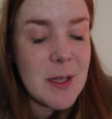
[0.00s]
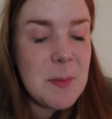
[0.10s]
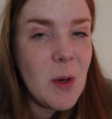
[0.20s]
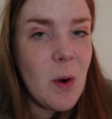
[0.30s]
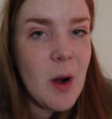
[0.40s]
It's
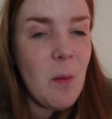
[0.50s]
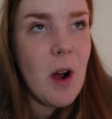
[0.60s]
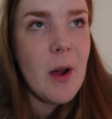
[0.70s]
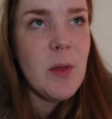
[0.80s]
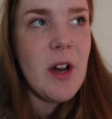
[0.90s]
been quite a
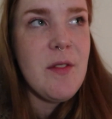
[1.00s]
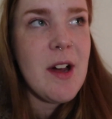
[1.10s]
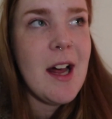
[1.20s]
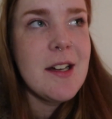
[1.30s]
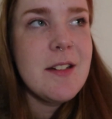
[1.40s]
while that I've
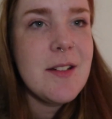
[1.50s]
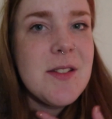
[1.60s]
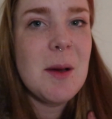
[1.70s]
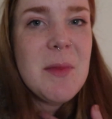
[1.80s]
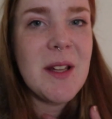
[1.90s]
had
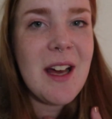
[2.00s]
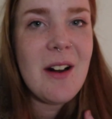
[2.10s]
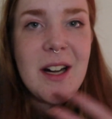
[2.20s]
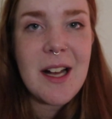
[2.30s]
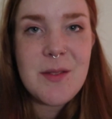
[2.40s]
something there
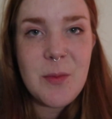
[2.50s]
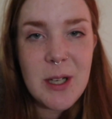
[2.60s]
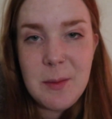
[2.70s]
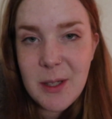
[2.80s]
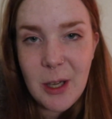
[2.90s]
and it hasn't
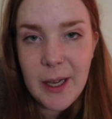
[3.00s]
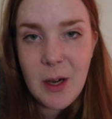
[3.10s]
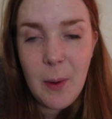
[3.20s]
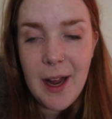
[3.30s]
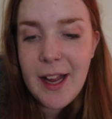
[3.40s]
really been
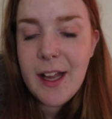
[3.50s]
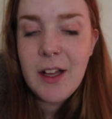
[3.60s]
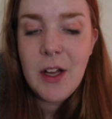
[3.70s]
going away,